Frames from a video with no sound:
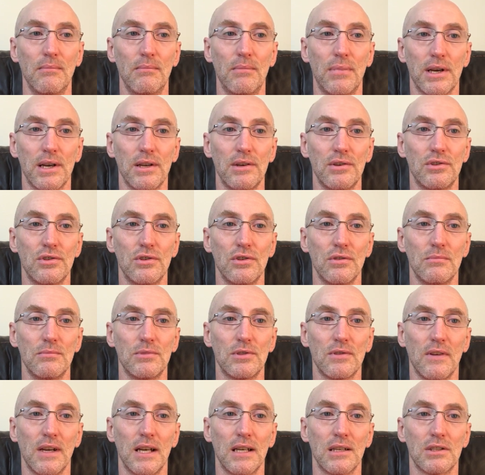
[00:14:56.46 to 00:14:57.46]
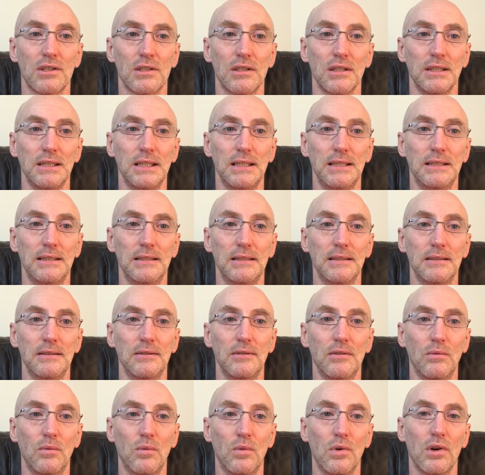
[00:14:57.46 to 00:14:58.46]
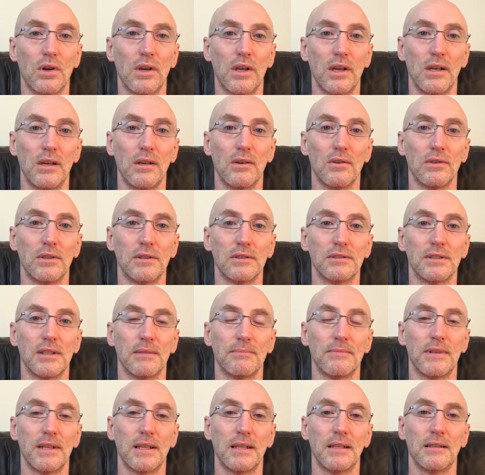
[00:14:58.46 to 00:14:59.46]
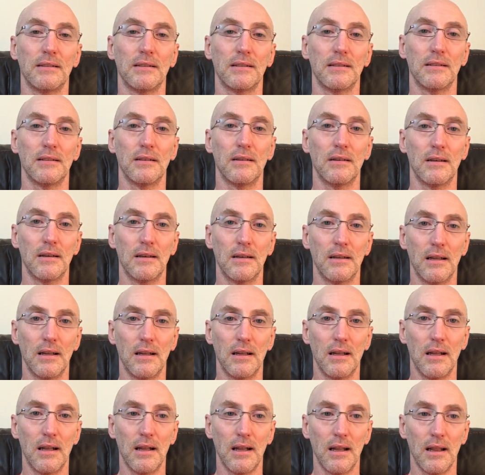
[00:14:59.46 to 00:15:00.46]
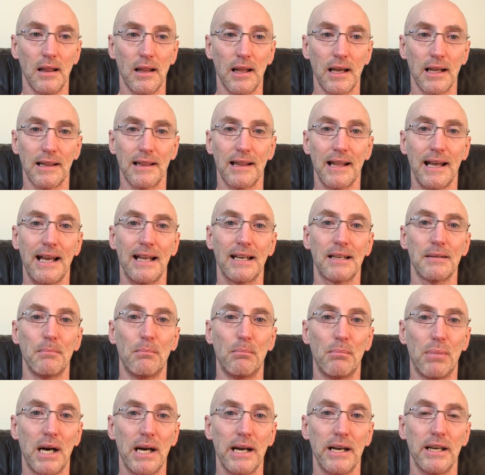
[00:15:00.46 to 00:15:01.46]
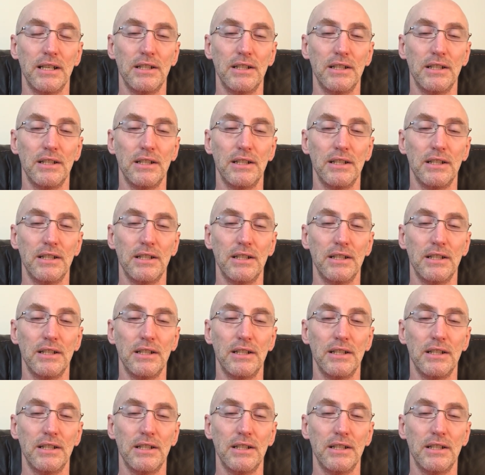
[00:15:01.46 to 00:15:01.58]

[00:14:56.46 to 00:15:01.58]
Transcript: but in terms of actually working on something like that by